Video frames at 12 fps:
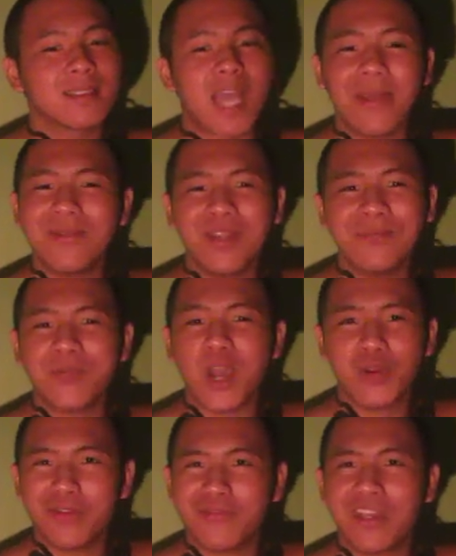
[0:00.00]
I'm not
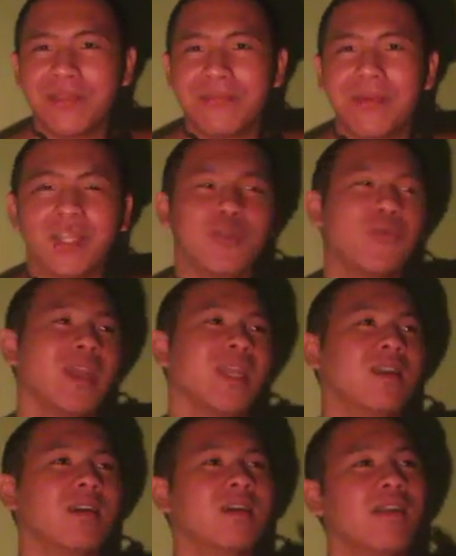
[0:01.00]
proud of it, but
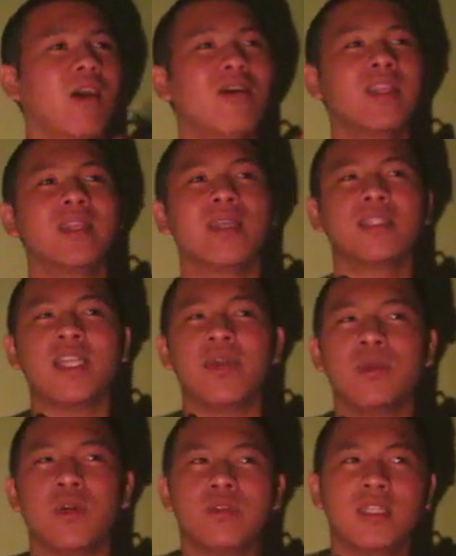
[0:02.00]
when all the things I
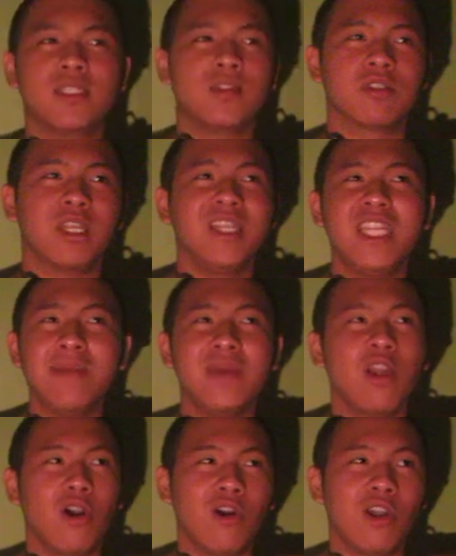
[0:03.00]
upload in social, hindi
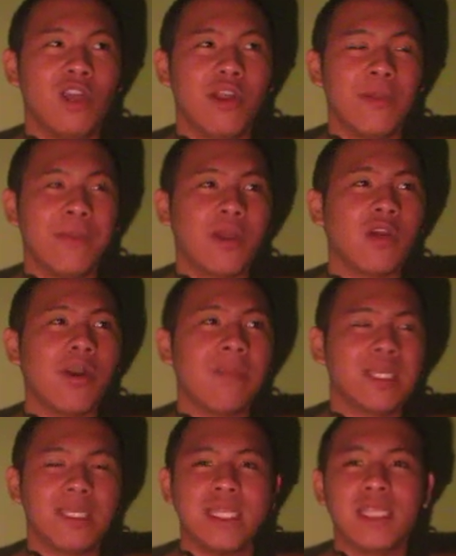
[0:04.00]
naman all, pero
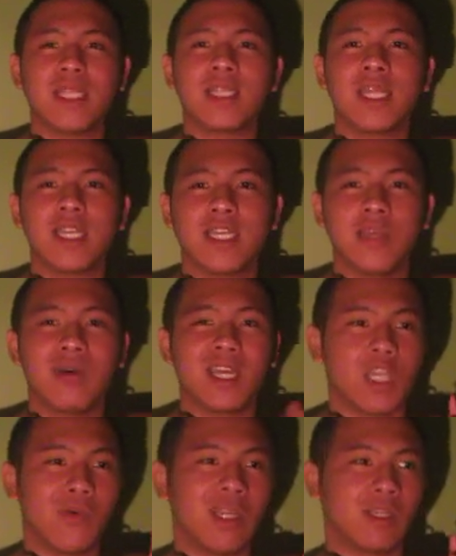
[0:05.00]
kapag kita talaga yung
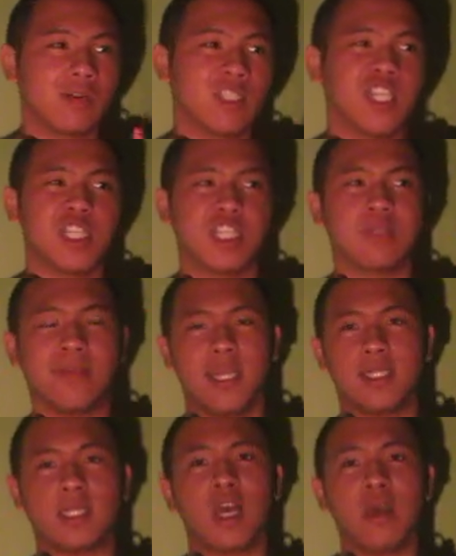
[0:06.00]
katawan ko, such as
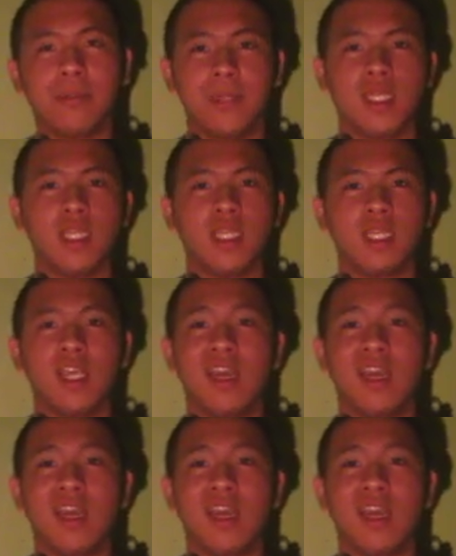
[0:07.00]
my tummy,